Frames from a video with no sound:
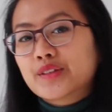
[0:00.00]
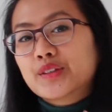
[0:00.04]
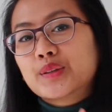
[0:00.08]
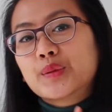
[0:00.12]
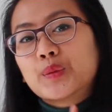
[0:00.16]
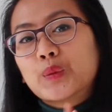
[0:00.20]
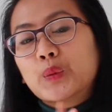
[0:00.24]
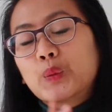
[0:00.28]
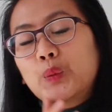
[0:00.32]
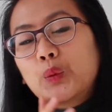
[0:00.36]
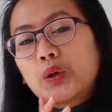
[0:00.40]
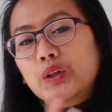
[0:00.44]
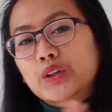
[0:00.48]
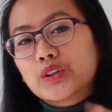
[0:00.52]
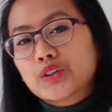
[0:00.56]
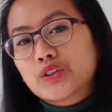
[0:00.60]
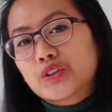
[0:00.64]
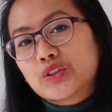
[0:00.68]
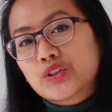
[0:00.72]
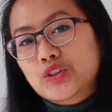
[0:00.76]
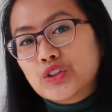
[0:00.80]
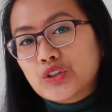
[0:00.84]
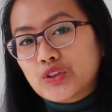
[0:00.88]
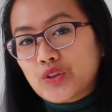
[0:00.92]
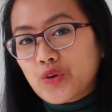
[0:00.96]

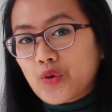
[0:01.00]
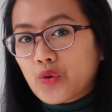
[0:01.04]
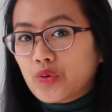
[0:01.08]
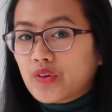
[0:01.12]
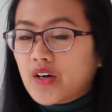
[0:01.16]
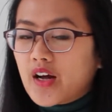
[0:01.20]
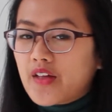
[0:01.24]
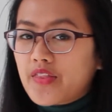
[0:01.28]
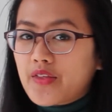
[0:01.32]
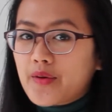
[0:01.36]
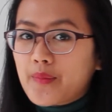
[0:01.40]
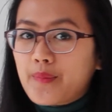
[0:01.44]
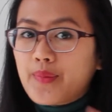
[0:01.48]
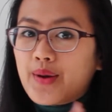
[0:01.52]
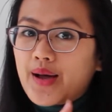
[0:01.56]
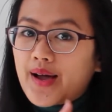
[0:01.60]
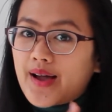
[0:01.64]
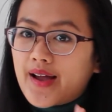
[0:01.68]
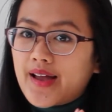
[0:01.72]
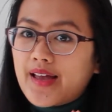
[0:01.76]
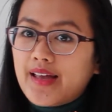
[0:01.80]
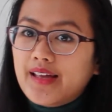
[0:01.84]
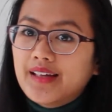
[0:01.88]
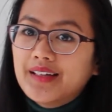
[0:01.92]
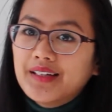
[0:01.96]
what to do rather
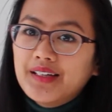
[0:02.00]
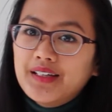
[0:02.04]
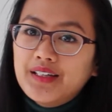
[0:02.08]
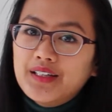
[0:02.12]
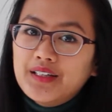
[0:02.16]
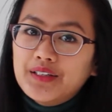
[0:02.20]
buy